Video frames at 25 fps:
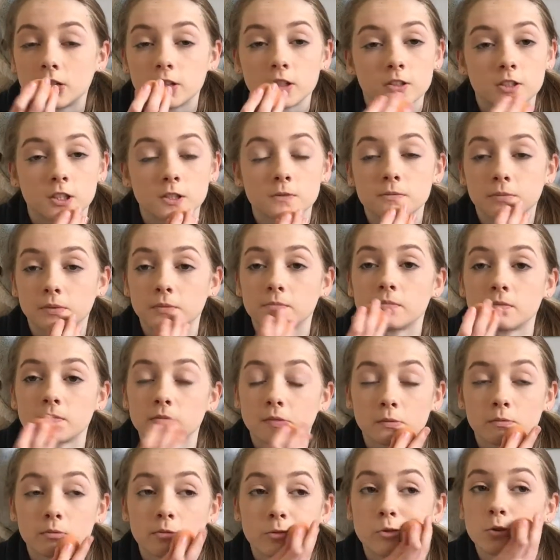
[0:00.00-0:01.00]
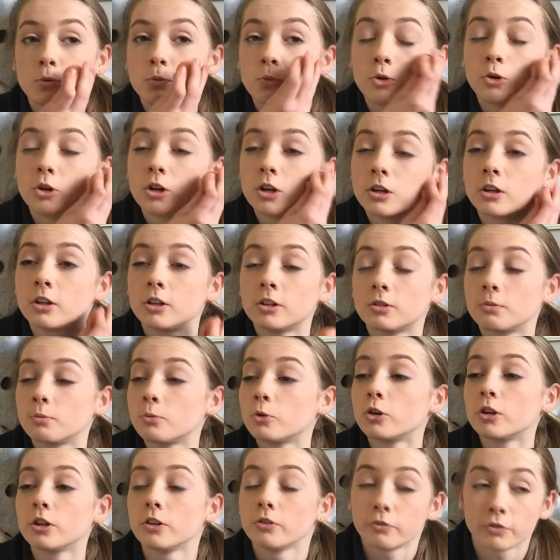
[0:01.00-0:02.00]
just the
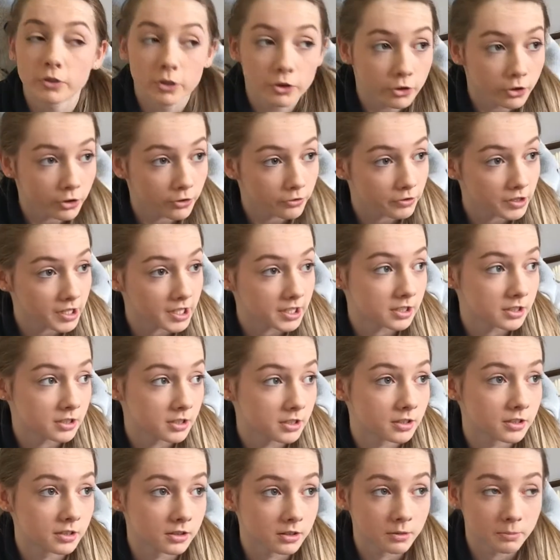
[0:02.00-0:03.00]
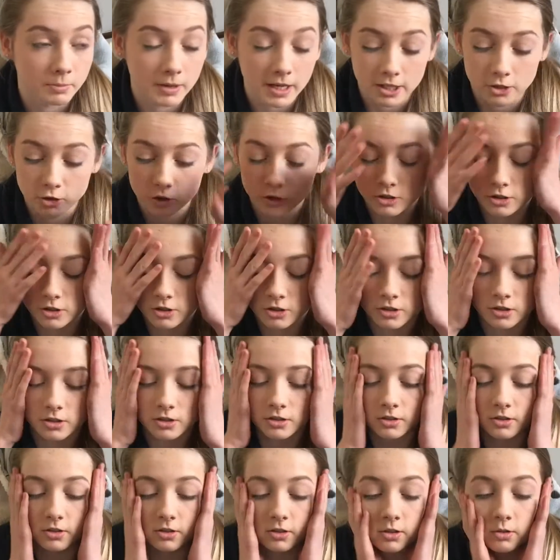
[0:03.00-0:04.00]
more you feel your face, the better it
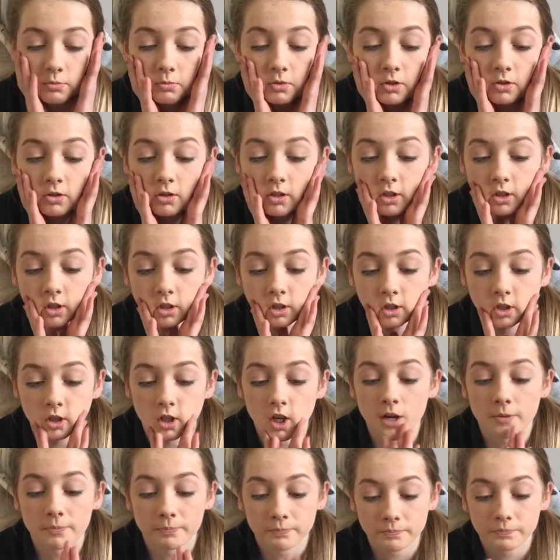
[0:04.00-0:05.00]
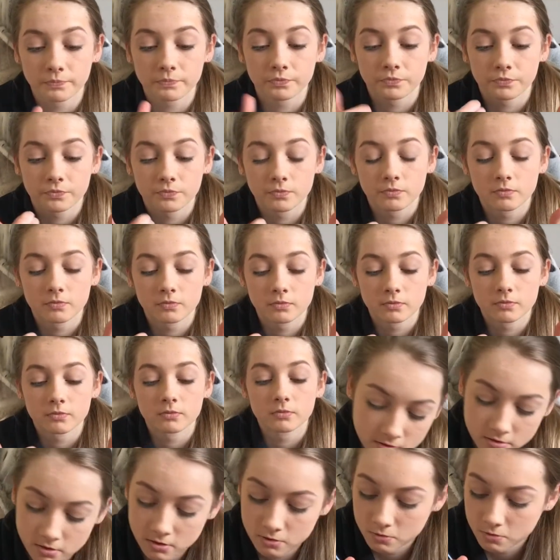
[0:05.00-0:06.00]
looks, to be honest,
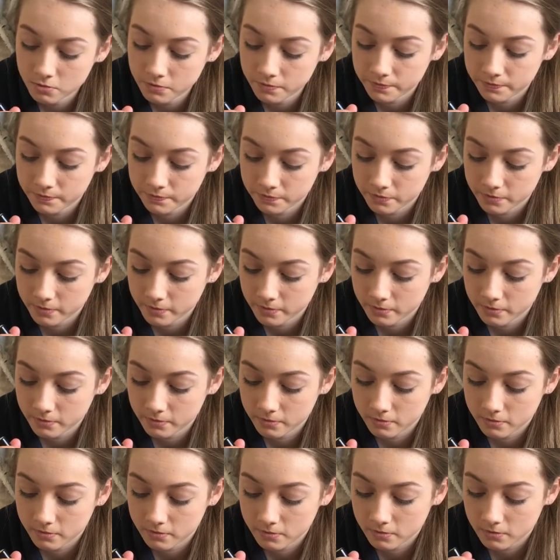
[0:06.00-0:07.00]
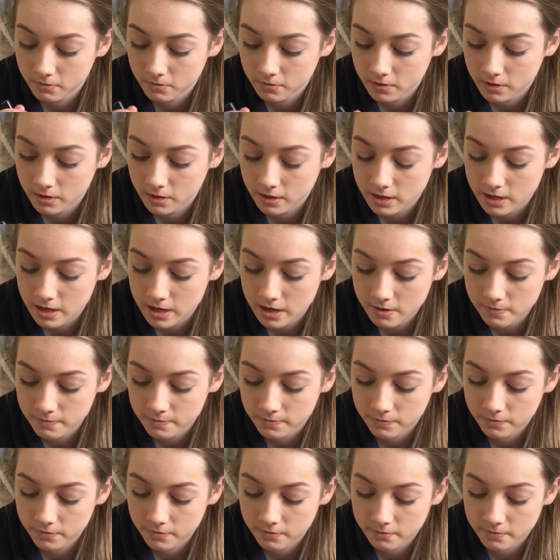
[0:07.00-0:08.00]
yeah. Yep,
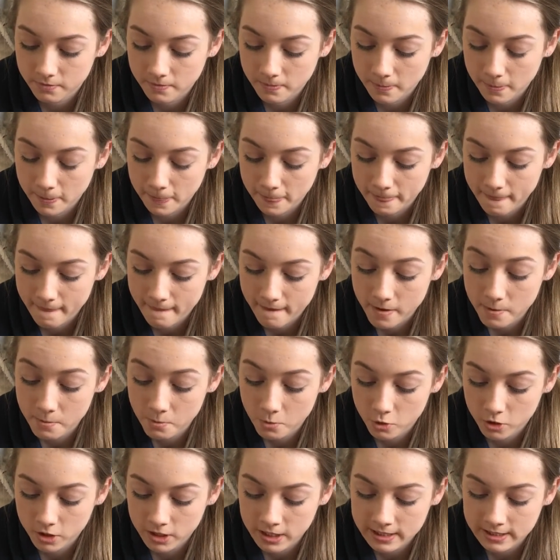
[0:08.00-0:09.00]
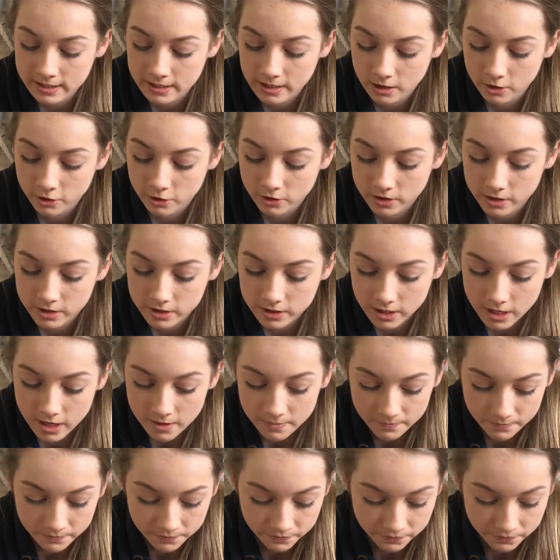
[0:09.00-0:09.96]
more concealer this time.